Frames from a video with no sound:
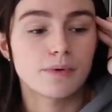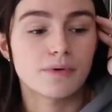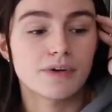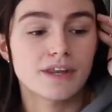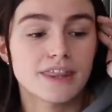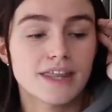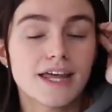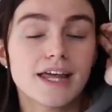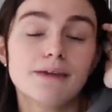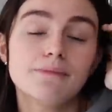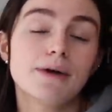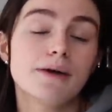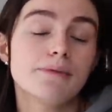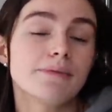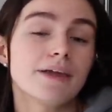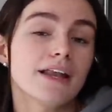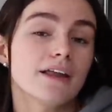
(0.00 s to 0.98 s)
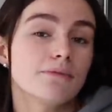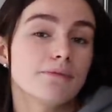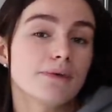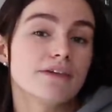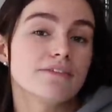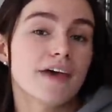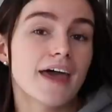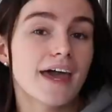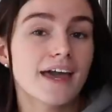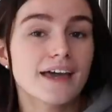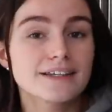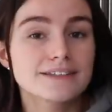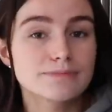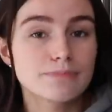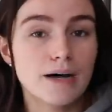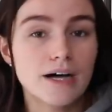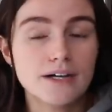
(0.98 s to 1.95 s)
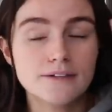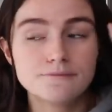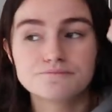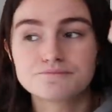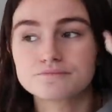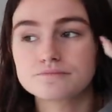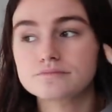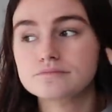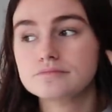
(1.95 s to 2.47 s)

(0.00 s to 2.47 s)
But we think it might be a little bit of eczema,